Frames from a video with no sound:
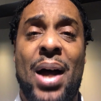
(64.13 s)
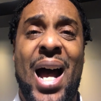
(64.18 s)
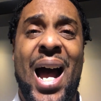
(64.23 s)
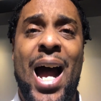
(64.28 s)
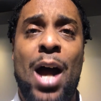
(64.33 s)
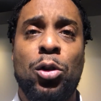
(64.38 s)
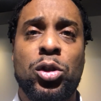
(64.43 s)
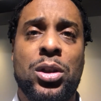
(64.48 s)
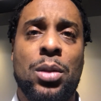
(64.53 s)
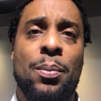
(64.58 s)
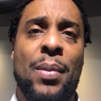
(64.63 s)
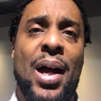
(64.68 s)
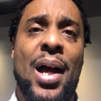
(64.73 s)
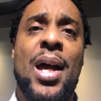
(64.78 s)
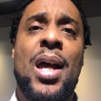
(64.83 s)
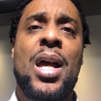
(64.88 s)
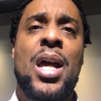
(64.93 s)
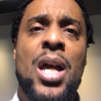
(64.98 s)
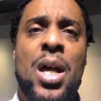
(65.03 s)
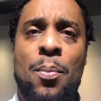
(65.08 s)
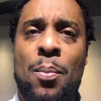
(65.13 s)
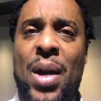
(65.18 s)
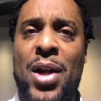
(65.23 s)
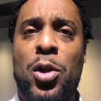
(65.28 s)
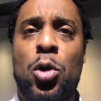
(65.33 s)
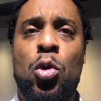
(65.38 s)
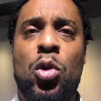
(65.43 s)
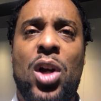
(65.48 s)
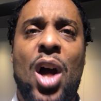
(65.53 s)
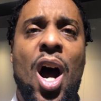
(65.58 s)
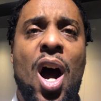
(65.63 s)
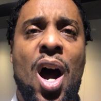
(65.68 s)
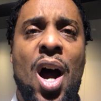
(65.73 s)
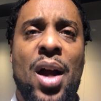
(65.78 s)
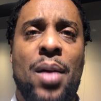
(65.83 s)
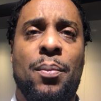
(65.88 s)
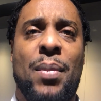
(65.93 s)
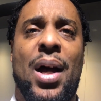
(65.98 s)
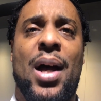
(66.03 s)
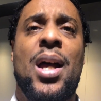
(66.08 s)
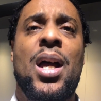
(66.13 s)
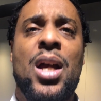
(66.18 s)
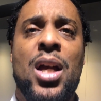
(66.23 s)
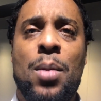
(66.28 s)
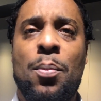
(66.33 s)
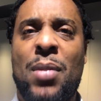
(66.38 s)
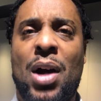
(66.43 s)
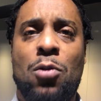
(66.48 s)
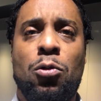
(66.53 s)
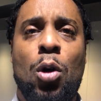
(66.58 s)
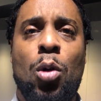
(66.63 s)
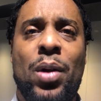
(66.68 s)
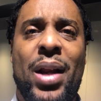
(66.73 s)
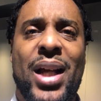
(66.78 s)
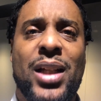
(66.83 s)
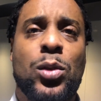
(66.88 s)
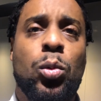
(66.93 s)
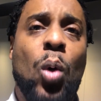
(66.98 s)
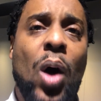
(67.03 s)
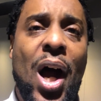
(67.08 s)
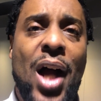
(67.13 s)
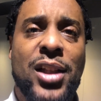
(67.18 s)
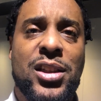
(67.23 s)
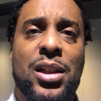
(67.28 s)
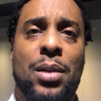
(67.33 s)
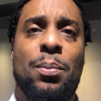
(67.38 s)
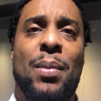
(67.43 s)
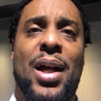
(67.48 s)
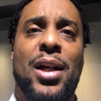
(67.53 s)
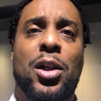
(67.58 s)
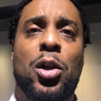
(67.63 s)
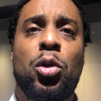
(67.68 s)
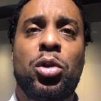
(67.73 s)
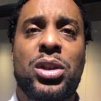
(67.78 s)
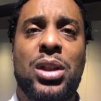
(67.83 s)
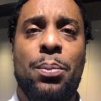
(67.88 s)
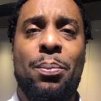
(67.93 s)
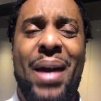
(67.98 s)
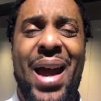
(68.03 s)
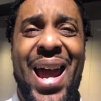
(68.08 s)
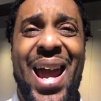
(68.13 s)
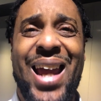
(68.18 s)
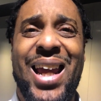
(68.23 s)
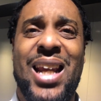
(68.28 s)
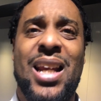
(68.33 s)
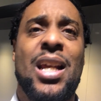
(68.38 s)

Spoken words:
my house and my new car and my Rolex watch and my Gucci bag,